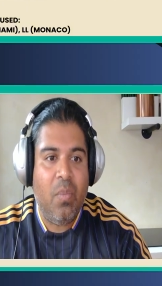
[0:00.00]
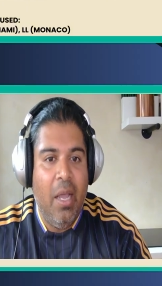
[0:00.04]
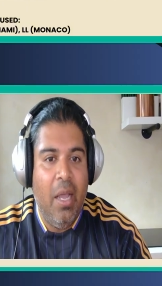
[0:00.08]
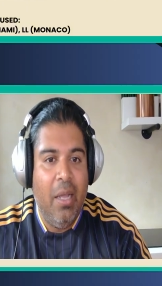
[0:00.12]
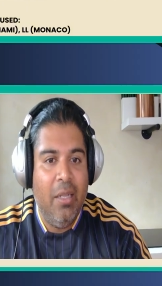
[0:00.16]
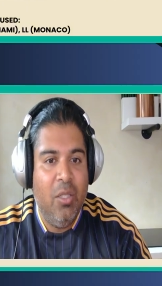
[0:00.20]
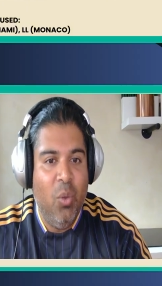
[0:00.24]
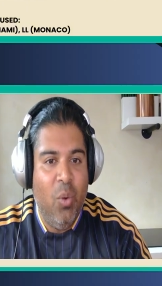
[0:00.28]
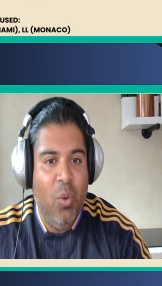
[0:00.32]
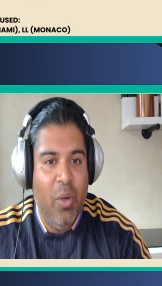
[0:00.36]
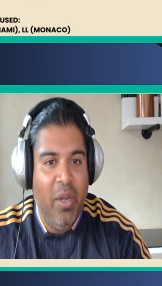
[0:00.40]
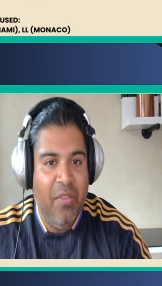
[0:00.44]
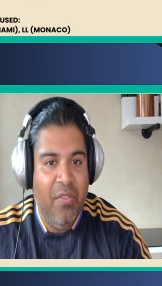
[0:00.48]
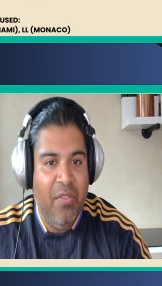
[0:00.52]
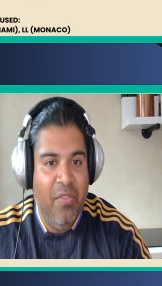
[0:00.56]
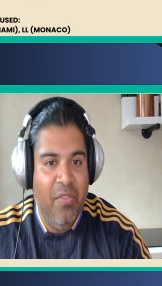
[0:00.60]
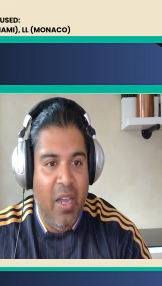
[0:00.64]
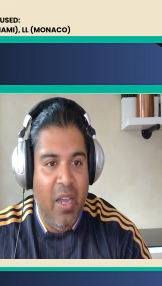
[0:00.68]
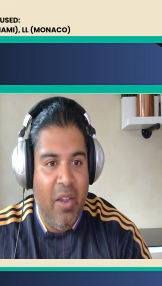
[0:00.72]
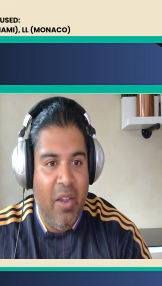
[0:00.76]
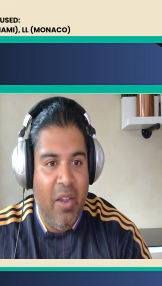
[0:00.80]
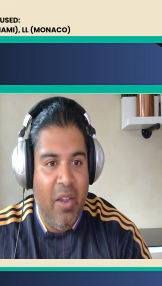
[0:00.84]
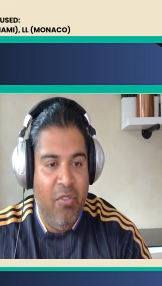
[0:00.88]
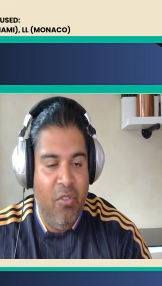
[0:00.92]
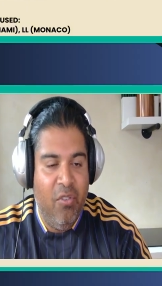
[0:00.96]
At
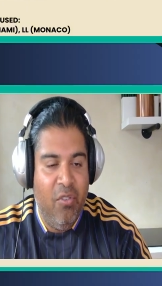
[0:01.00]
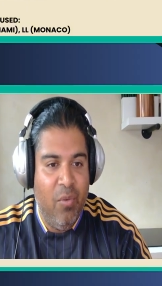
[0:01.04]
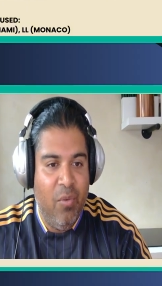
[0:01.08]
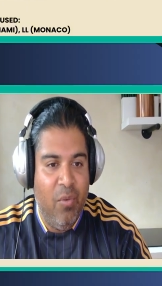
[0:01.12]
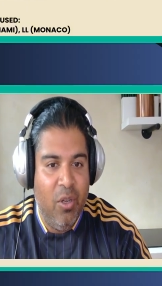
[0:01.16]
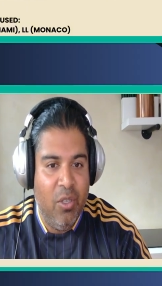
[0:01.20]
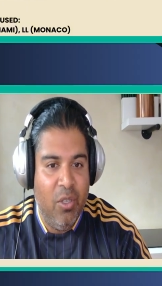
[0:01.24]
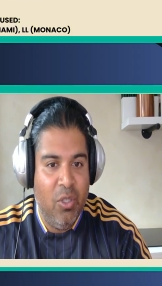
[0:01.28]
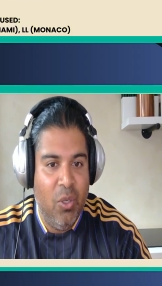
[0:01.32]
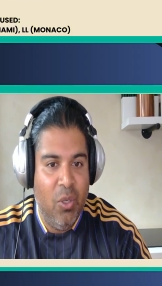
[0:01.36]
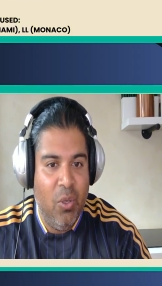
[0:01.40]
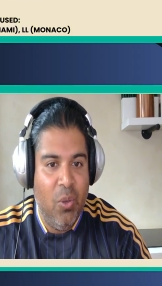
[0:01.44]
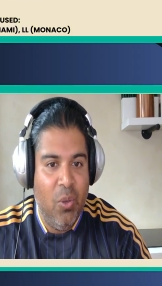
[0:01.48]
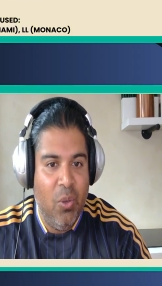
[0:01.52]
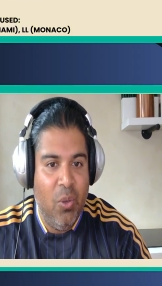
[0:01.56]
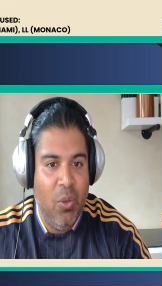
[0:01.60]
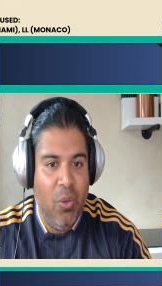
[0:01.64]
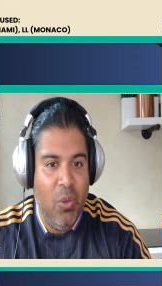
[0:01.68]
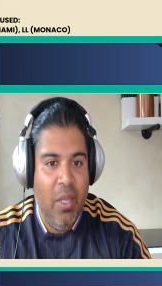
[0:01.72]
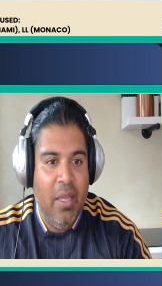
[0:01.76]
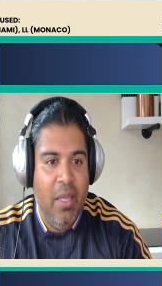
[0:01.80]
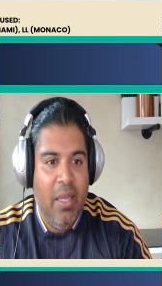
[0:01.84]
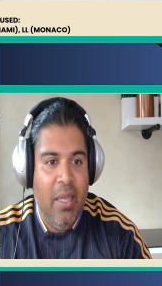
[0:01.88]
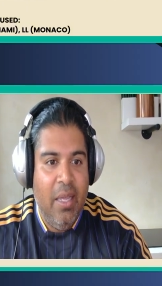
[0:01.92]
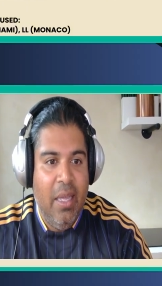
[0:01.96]
25 for Russell,
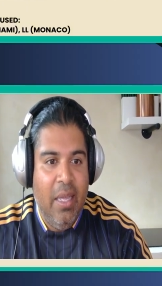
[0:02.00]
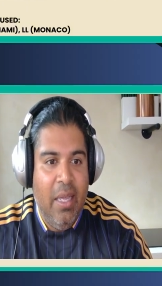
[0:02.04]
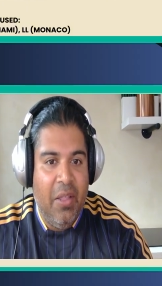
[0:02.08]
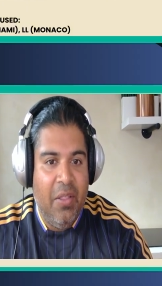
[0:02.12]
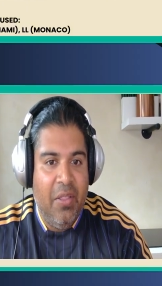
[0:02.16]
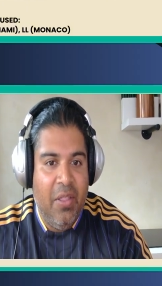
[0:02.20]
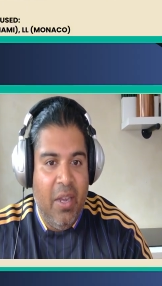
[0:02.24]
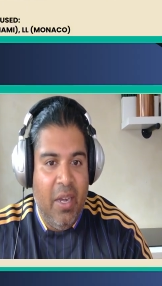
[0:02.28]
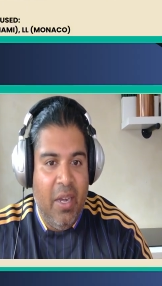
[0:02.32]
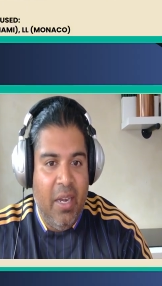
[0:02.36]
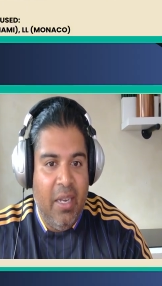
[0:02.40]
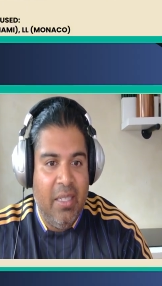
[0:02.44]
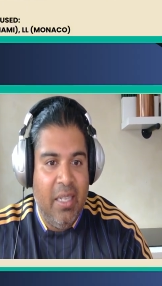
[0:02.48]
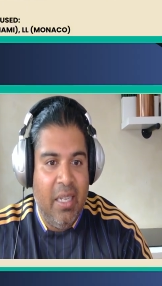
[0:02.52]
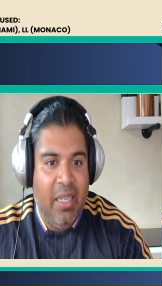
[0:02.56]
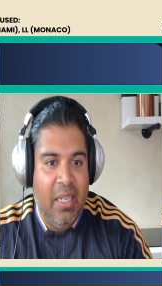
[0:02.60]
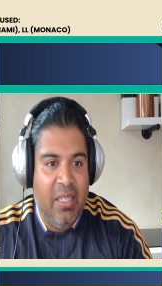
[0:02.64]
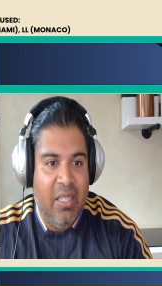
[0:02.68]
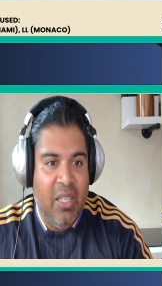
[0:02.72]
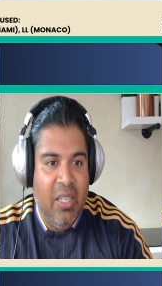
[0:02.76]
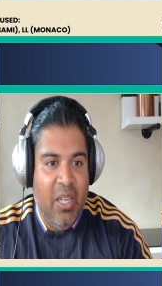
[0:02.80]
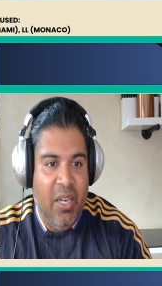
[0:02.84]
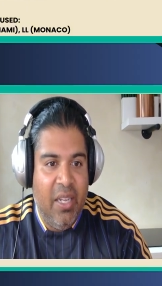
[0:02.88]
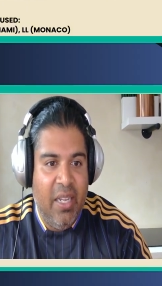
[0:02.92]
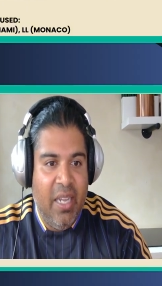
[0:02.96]
36,
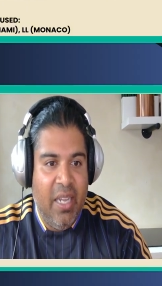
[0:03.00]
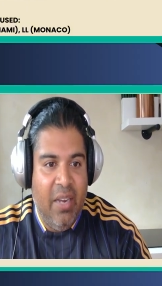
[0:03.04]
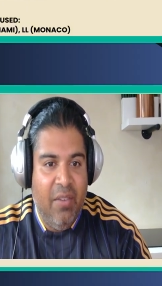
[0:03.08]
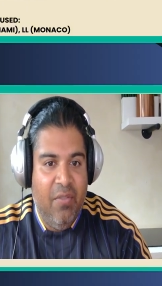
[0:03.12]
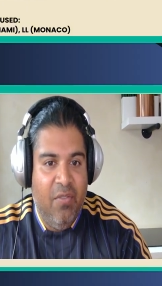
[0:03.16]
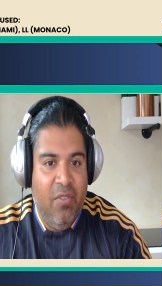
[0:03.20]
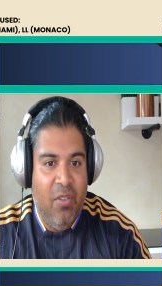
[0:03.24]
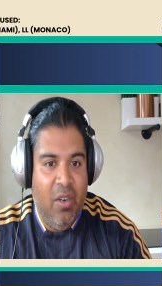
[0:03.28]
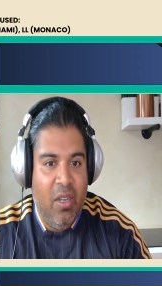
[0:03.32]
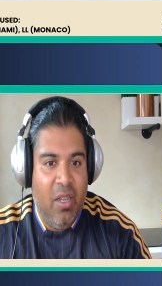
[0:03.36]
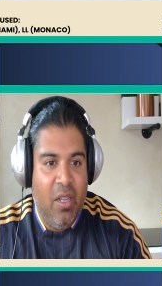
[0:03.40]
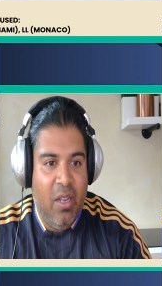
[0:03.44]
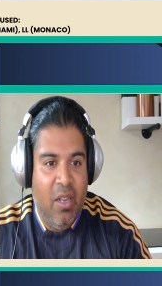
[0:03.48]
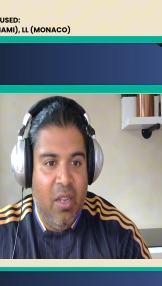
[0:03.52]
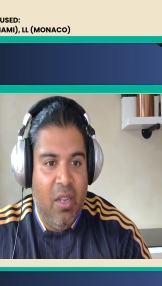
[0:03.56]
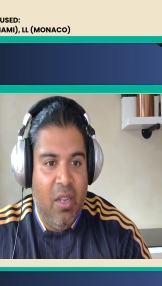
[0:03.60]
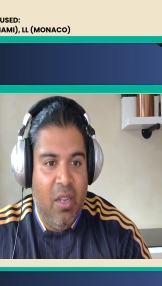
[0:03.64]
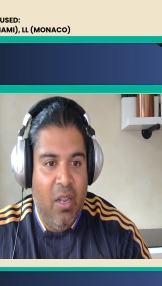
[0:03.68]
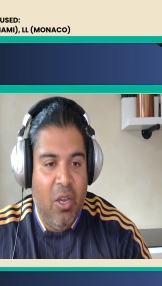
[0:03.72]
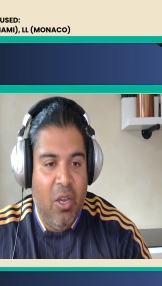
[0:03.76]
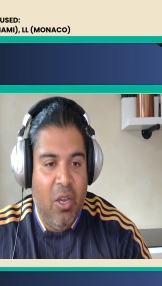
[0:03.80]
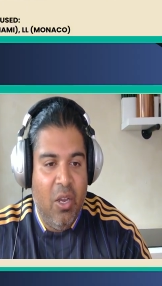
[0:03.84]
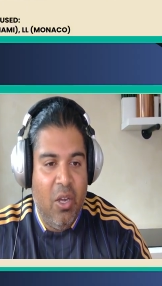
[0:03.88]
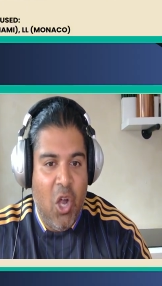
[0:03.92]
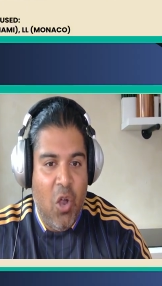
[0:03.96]
38 for
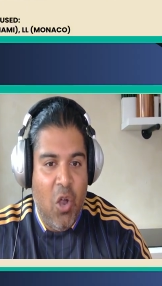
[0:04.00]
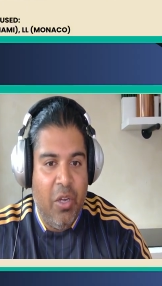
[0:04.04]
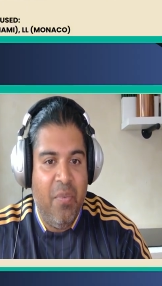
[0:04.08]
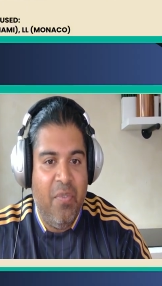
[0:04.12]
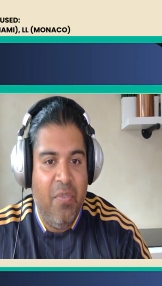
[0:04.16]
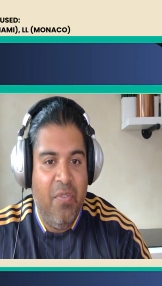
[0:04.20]
Leclerc and Norris.